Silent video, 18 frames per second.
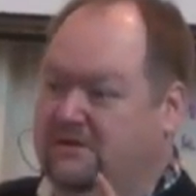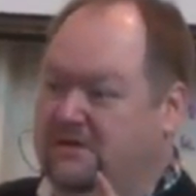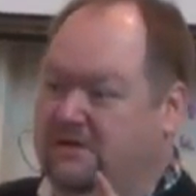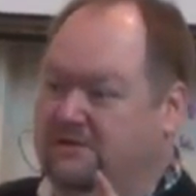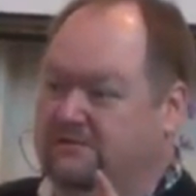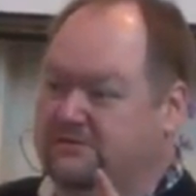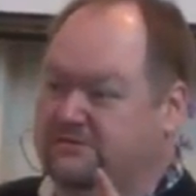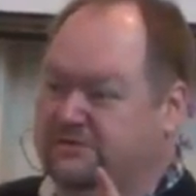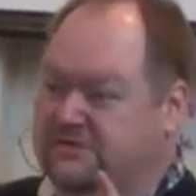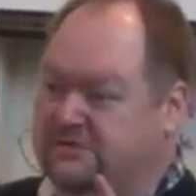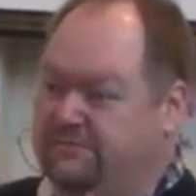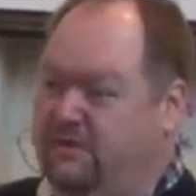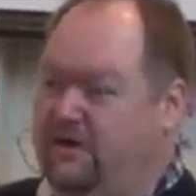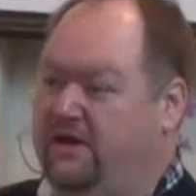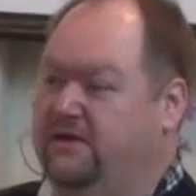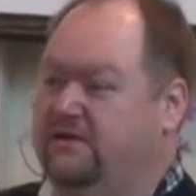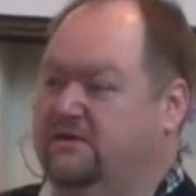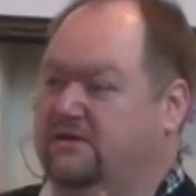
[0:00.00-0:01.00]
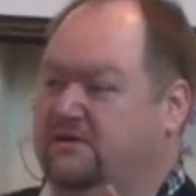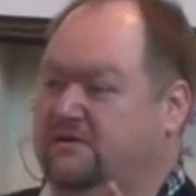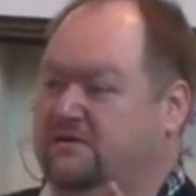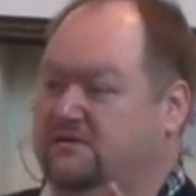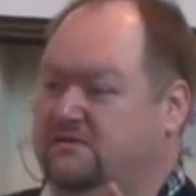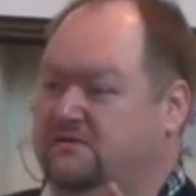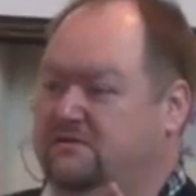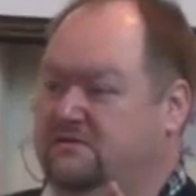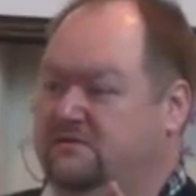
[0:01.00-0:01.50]
He was responding
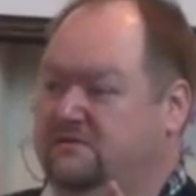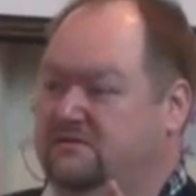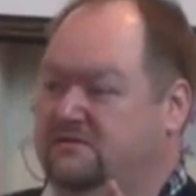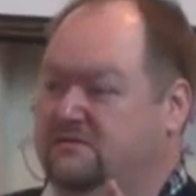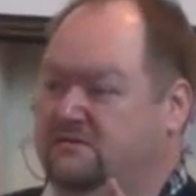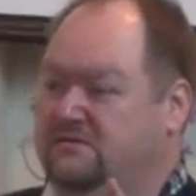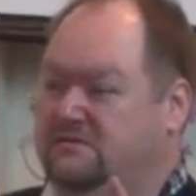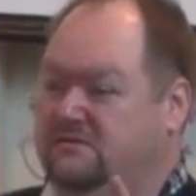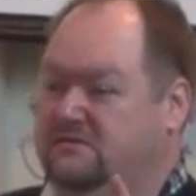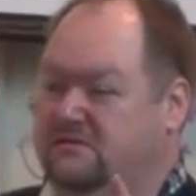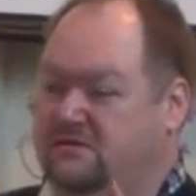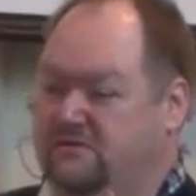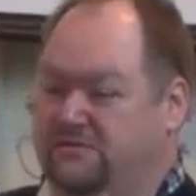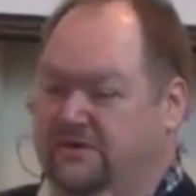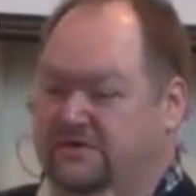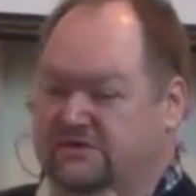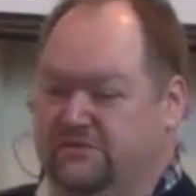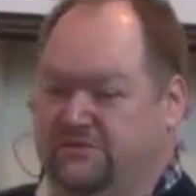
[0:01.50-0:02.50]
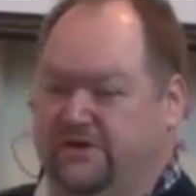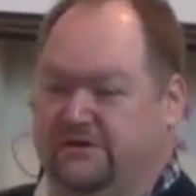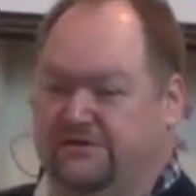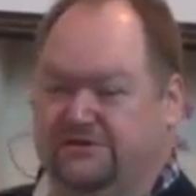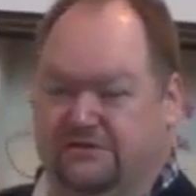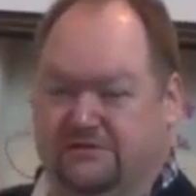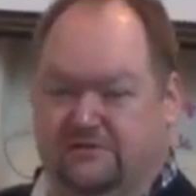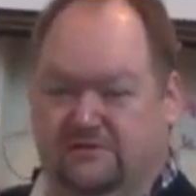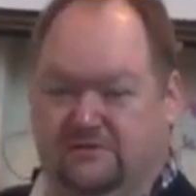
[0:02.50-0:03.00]
to the
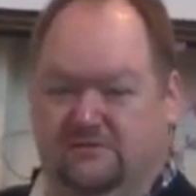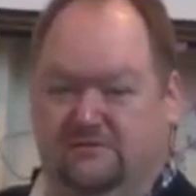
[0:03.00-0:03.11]
resurrection.